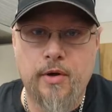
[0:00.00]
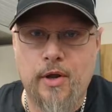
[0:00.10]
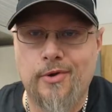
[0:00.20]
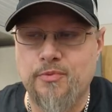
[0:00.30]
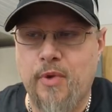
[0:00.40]

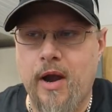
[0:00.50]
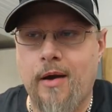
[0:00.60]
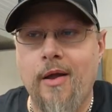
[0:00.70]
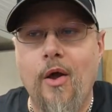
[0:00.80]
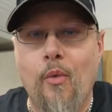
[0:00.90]
goes
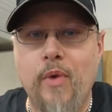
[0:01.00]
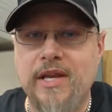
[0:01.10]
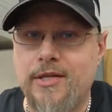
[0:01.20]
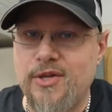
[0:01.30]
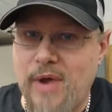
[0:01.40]
where.
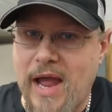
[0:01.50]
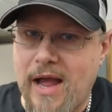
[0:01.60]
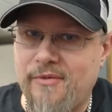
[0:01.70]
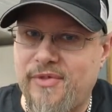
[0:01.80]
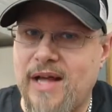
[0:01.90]
We do
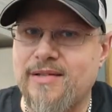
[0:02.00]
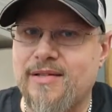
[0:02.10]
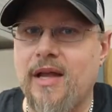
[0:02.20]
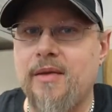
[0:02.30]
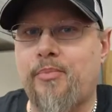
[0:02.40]
have that
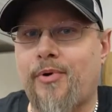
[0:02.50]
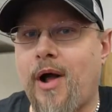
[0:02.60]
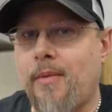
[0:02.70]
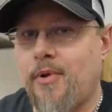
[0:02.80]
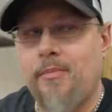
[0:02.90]
slight
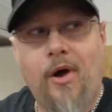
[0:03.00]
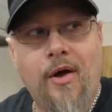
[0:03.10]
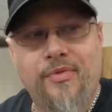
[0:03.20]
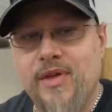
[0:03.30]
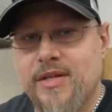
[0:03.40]
problem
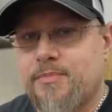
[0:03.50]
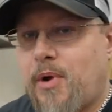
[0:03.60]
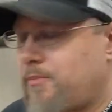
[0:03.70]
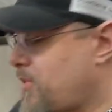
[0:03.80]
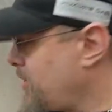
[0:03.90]
on this
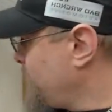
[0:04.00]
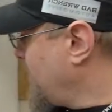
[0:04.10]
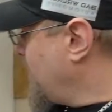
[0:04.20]
bumper.